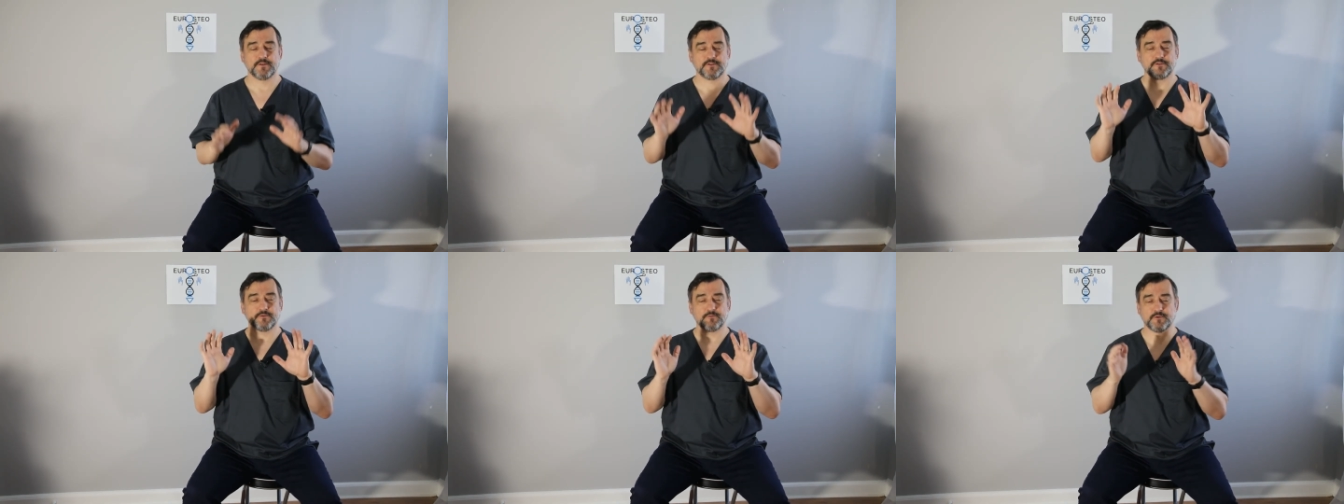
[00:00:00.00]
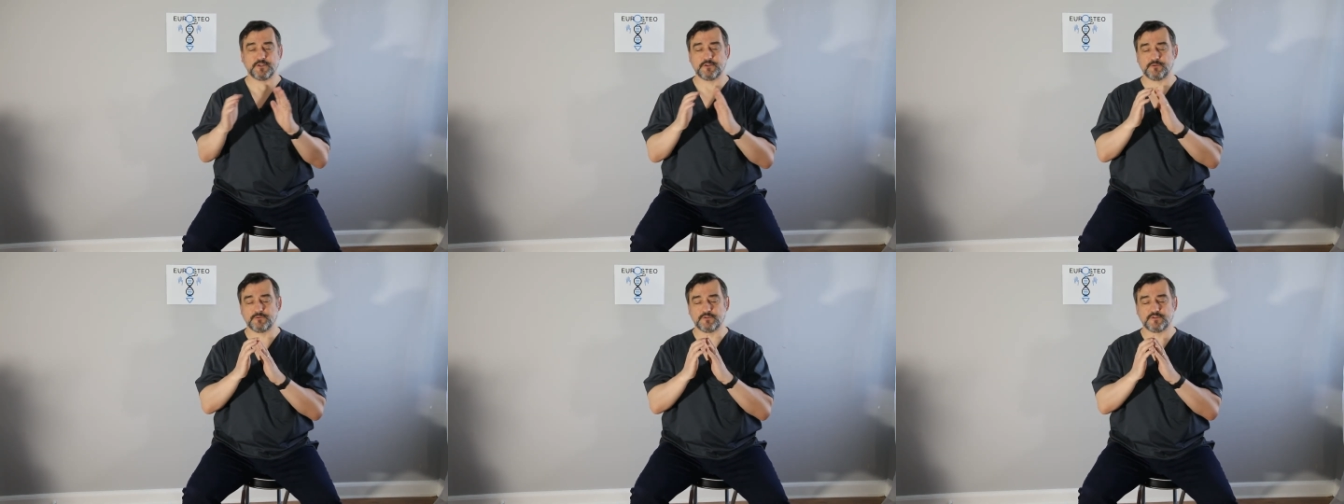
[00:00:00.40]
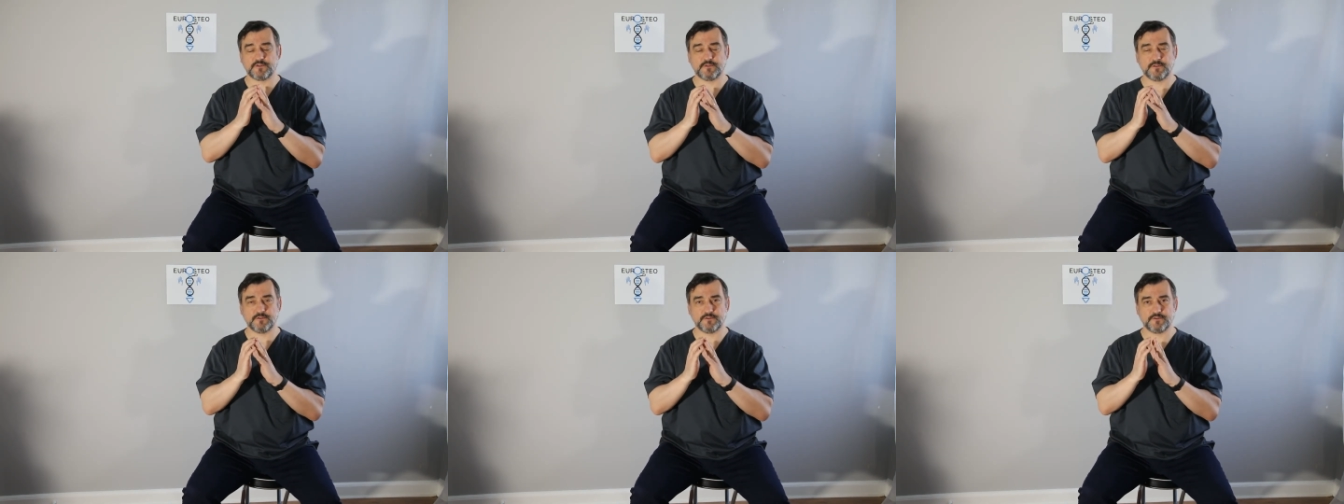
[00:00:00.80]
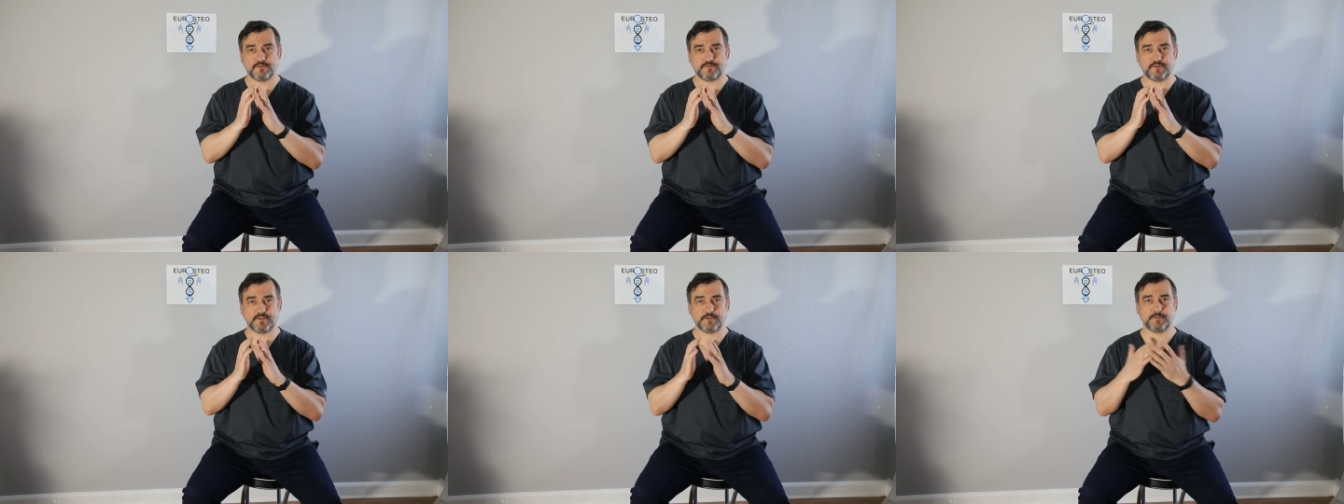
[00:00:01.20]
So we use the
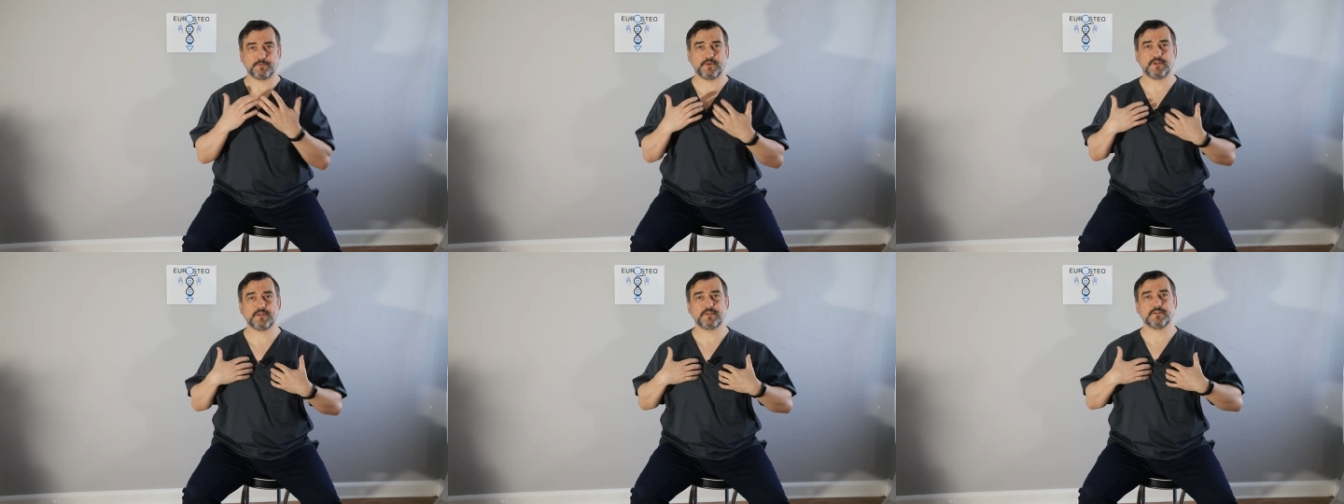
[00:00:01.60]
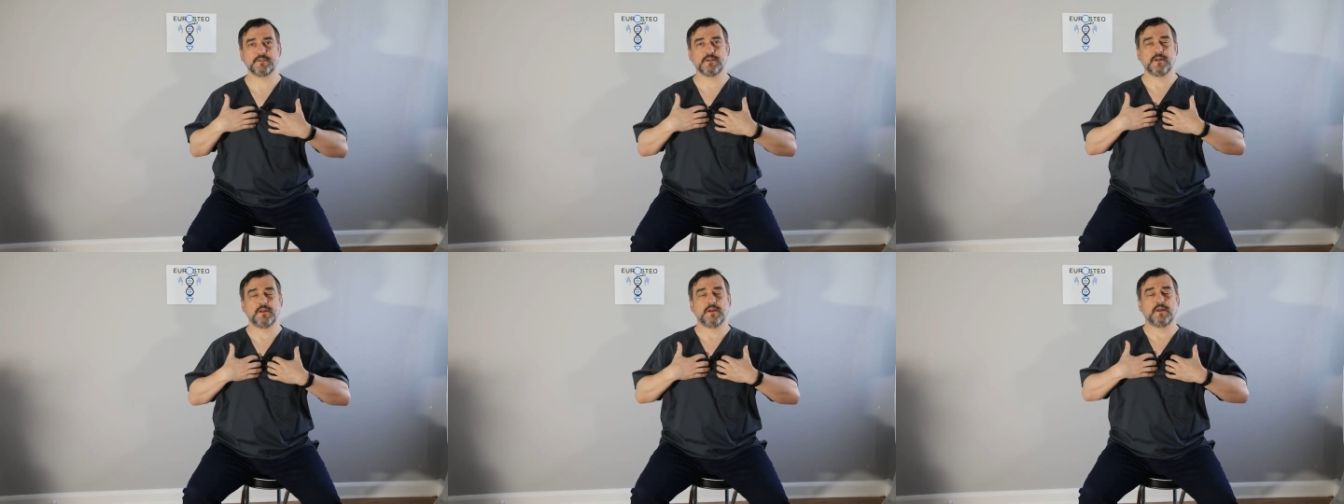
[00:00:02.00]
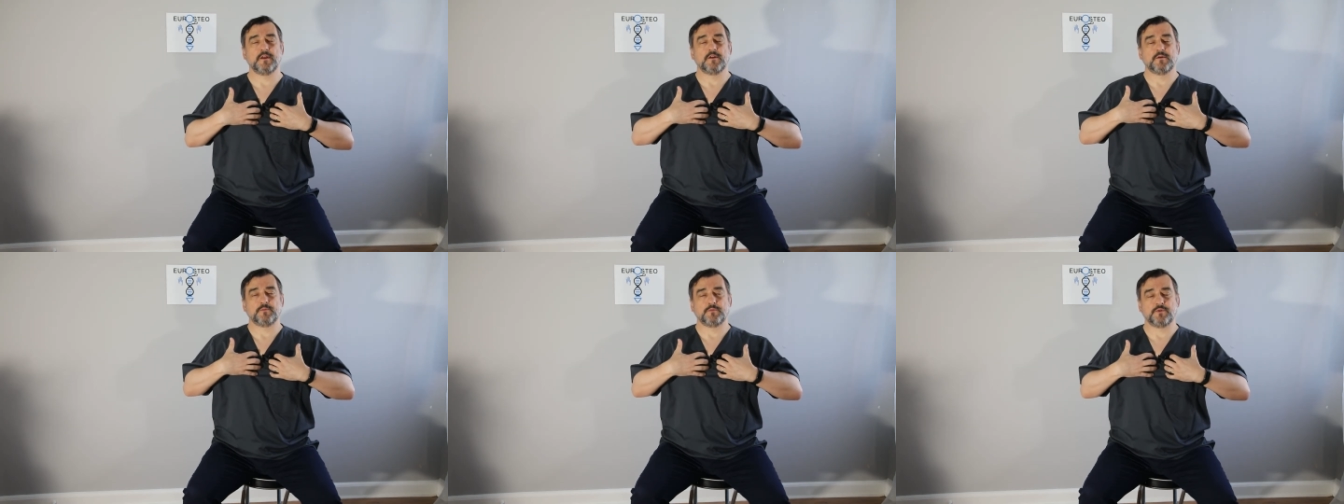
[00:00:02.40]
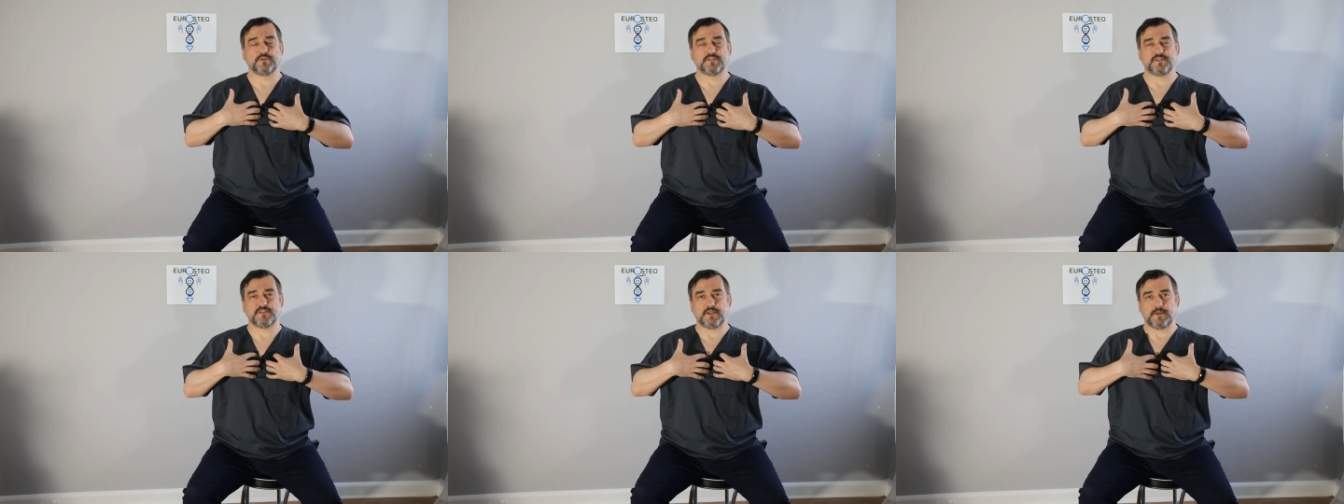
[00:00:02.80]
fingertips,
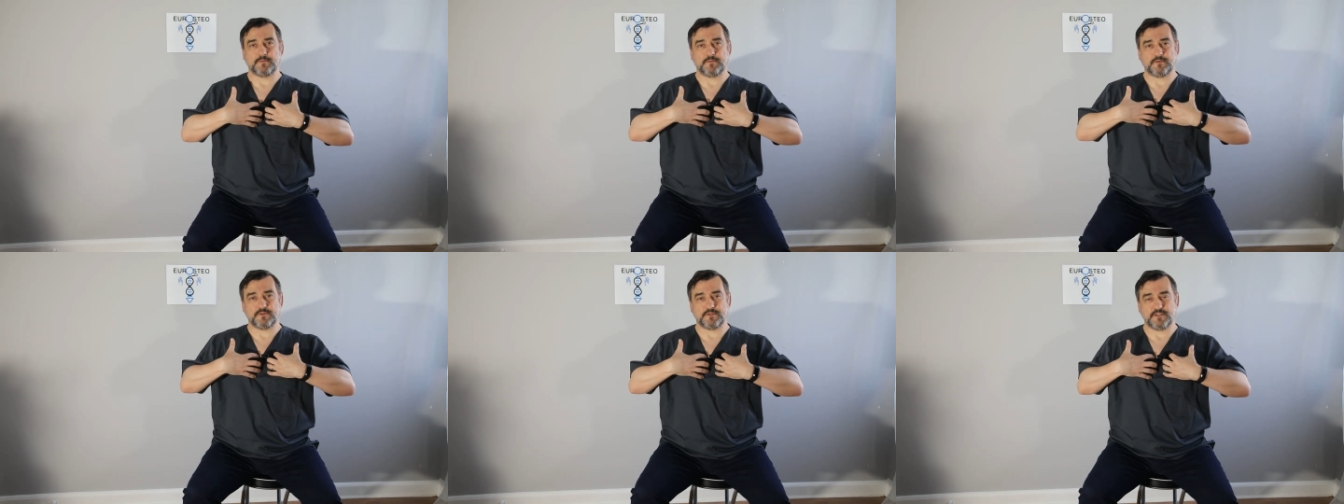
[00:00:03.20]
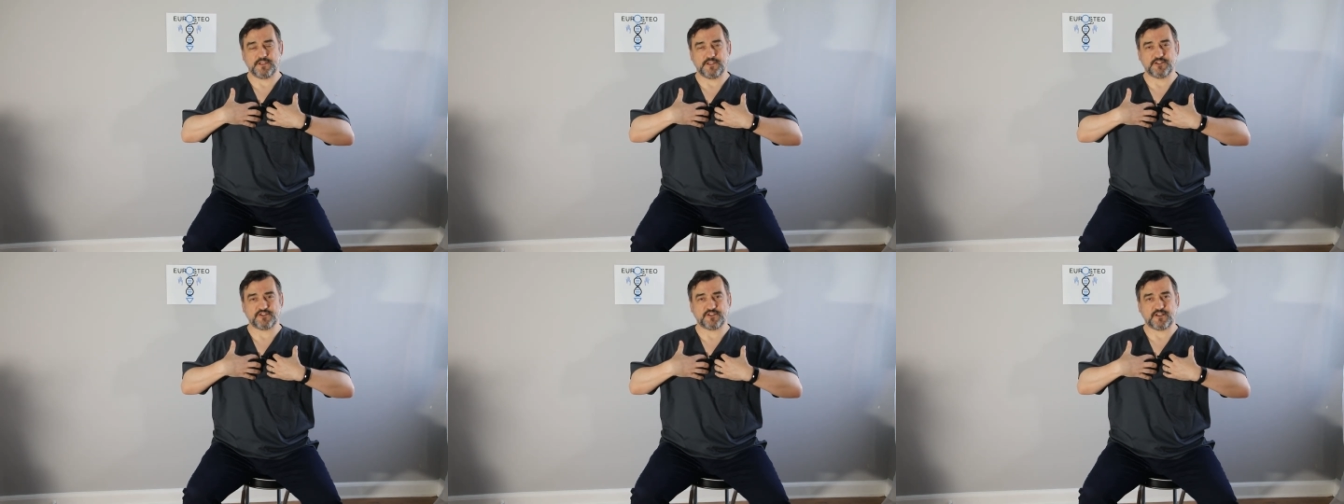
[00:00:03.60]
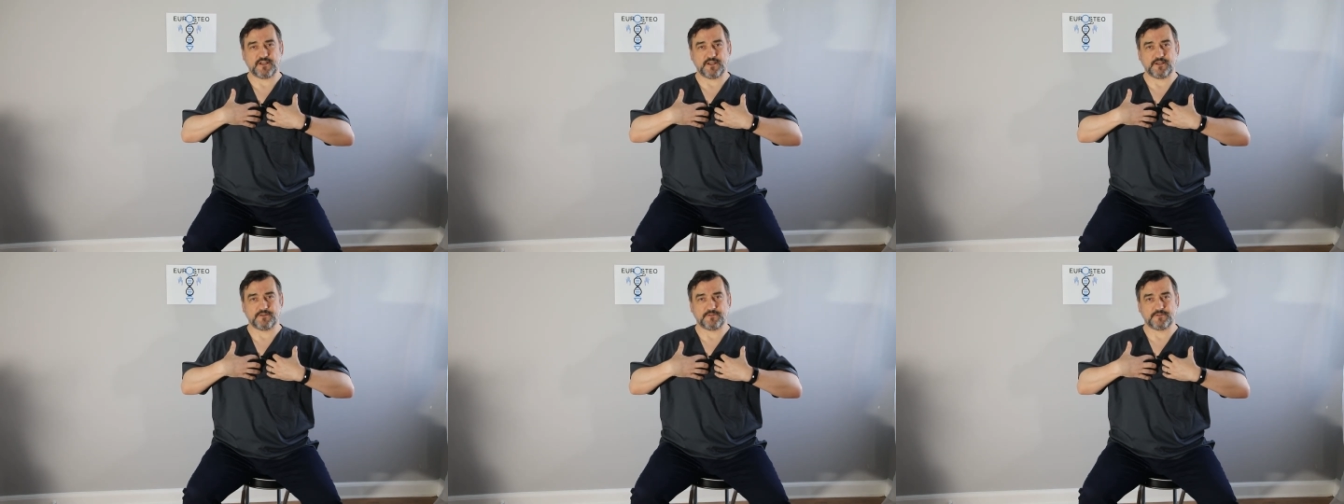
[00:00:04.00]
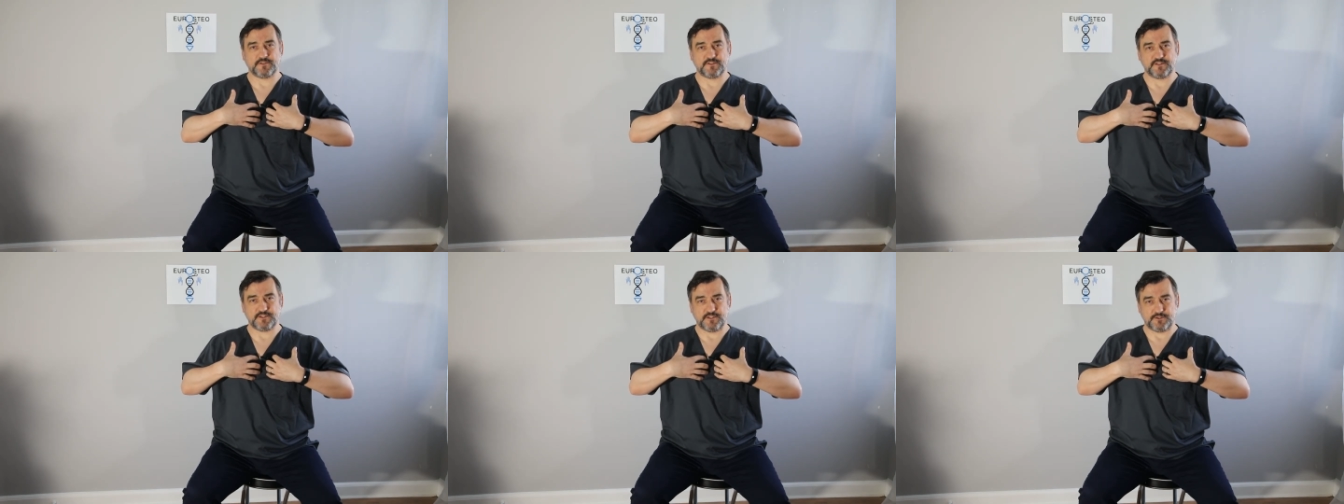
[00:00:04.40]
put them on each side of
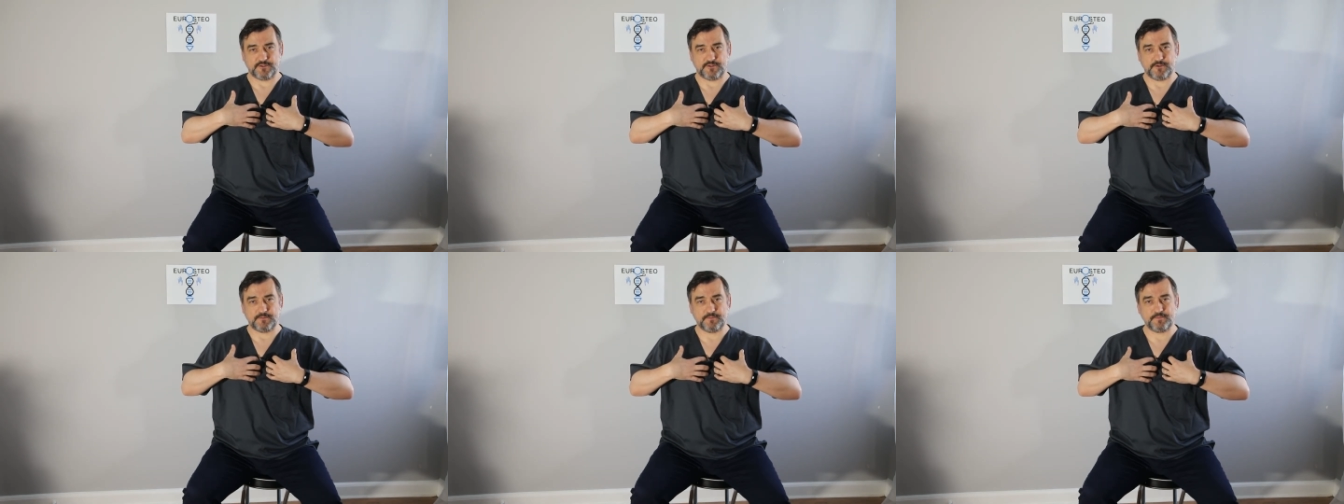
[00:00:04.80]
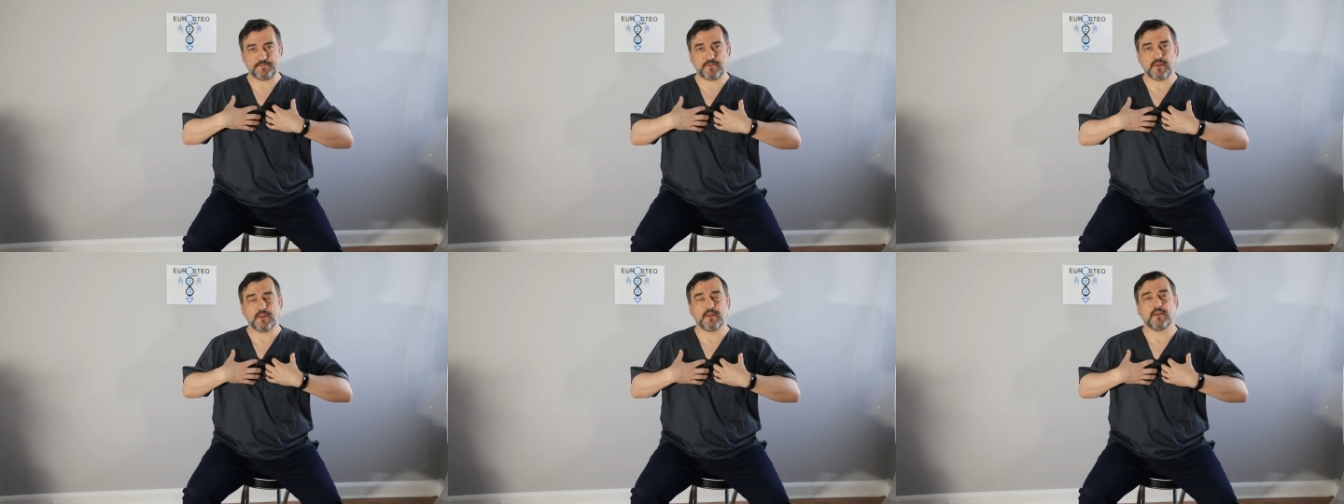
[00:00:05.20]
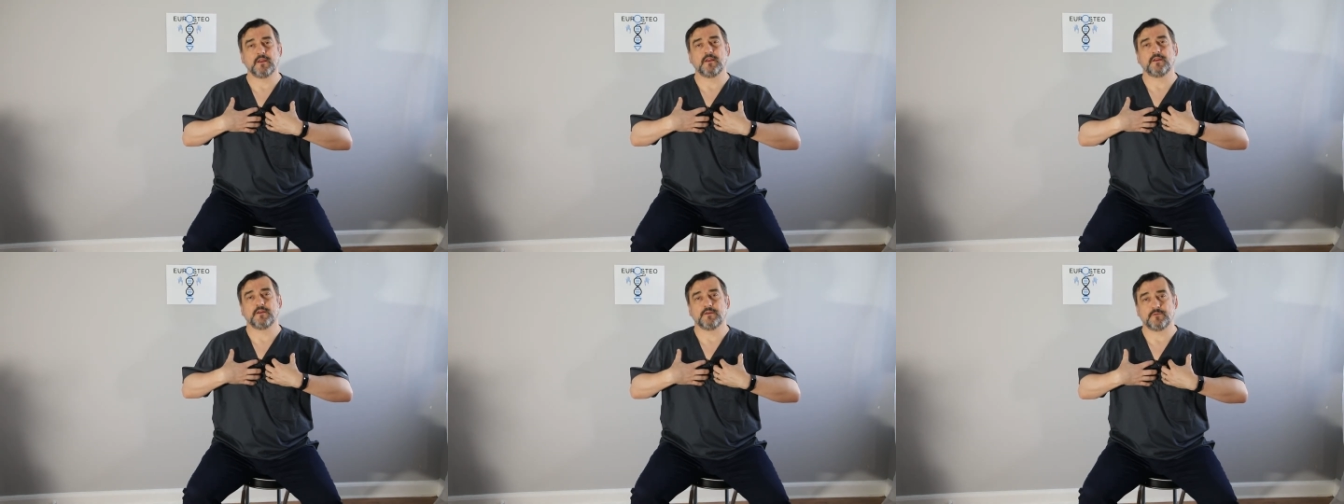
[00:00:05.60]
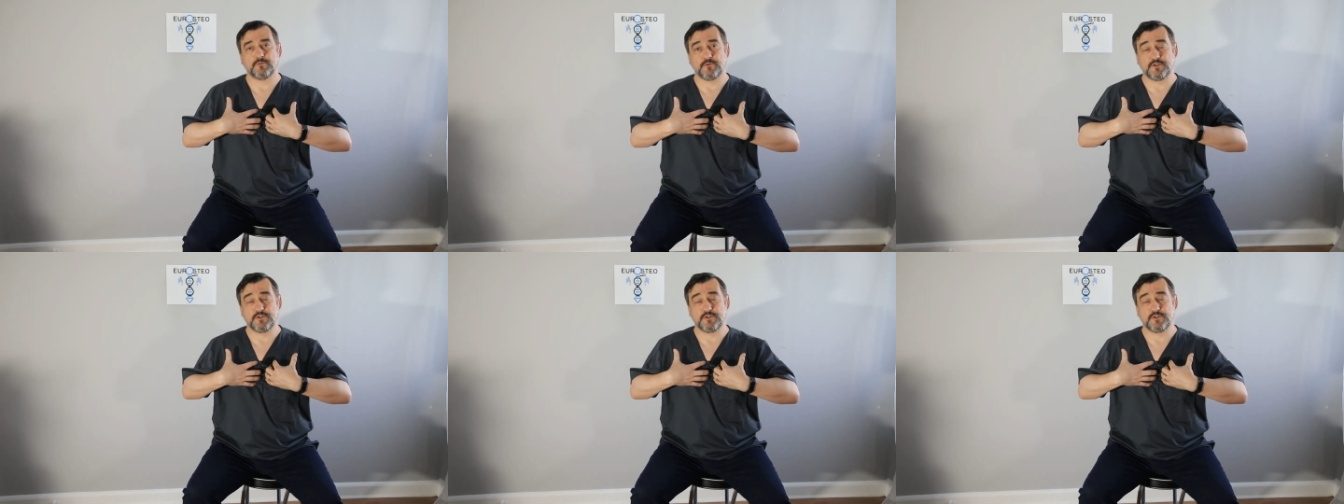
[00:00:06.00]
the sternum. We